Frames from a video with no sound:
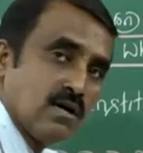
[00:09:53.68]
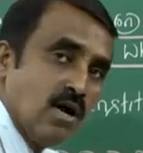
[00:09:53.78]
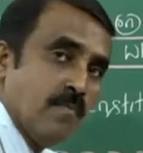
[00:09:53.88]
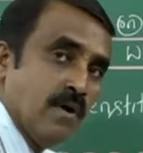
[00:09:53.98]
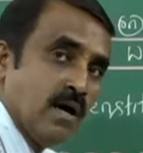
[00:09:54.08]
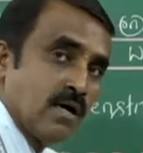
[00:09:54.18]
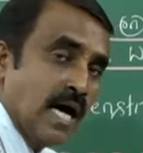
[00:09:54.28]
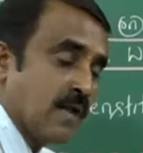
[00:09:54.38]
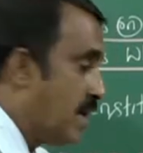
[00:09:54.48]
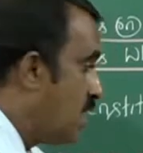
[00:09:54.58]

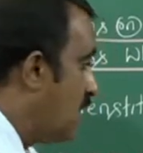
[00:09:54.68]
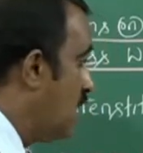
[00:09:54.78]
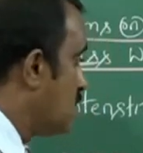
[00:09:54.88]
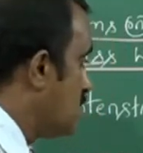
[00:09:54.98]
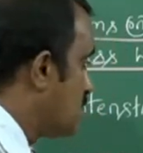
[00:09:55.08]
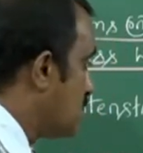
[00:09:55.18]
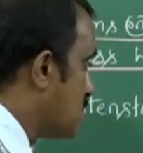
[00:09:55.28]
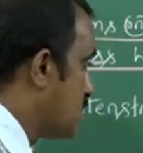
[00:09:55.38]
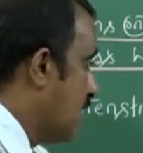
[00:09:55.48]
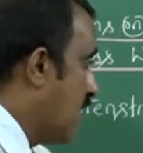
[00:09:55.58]
carbon, this is
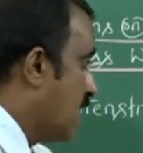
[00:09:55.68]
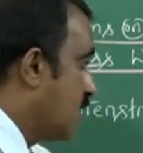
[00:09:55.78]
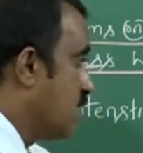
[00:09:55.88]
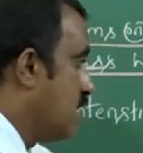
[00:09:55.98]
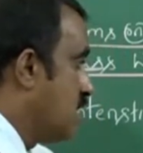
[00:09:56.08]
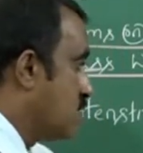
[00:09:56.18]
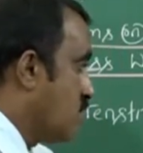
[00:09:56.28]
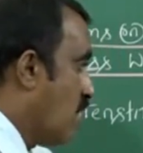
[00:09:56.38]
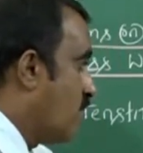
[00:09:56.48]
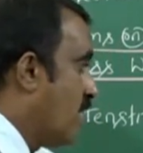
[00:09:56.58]
a steel atom,
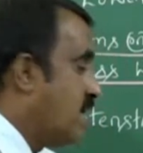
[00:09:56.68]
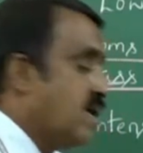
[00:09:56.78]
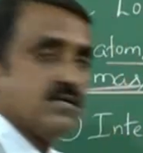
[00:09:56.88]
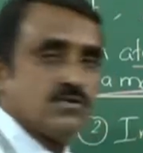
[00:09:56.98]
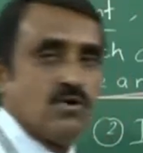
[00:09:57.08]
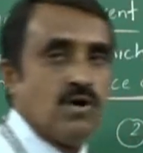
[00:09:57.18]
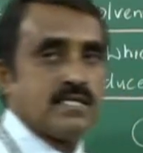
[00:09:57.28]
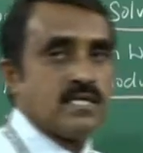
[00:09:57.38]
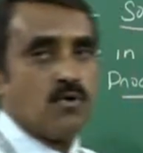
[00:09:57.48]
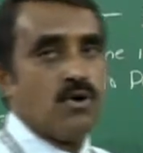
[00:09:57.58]
solvent. So as
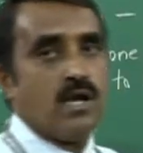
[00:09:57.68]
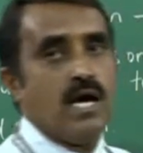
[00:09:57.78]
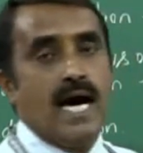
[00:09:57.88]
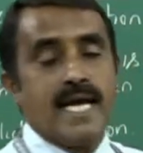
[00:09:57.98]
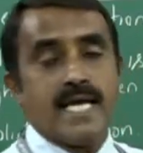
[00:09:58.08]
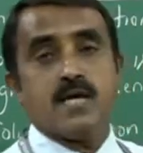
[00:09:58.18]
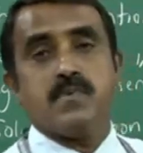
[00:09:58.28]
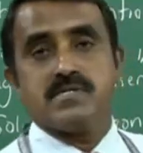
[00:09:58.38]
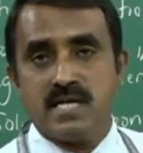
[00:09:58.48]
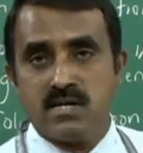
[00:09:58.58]
I told, higher
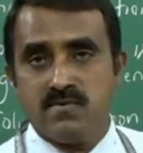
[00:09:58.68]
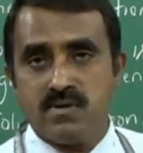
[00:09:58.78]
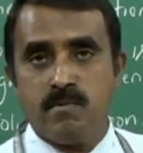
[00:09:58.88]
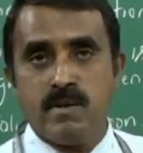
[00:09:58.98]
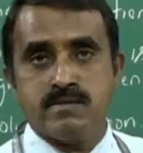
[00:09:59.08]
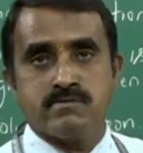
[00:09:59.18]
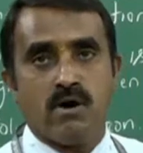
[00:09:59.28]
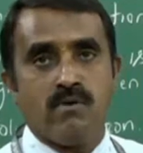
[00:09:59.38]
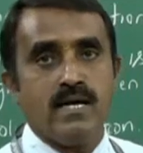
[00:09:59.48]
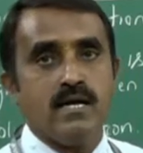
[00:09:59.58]
percentage will be
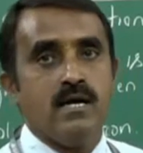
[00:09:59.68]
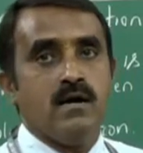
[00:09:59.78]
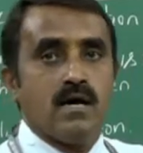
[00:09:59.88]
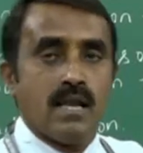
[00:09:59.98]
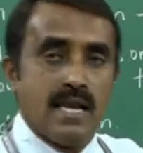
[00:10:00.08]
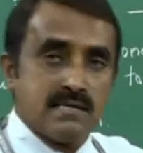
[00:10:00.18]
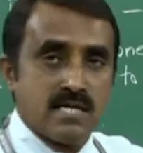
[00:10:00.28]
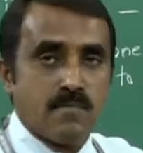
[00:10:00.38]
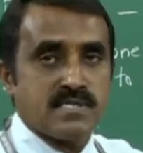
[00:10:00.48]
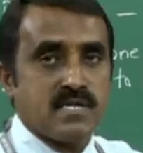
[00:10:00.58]
solvent,
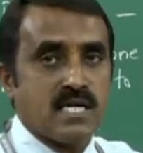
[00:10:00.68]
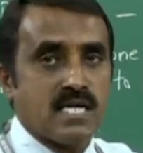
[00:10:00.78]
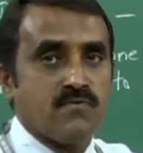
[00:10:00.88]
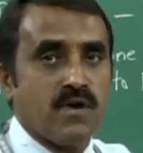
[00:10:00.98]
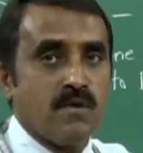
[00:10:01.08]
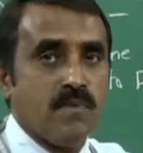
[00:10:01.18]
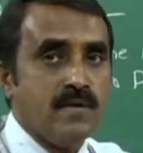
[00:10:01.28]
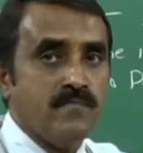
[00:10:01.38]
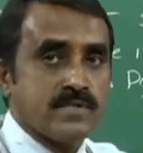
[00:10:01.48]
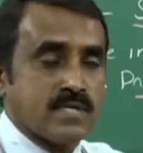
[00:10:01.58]
lesser percentage will be
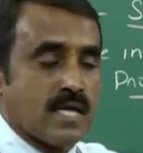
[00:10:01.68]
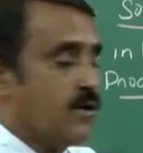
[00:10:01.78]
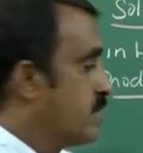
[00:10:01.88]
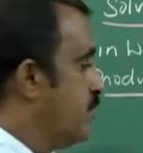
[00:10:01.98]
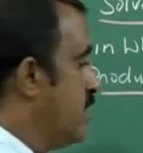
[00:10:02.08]
solute.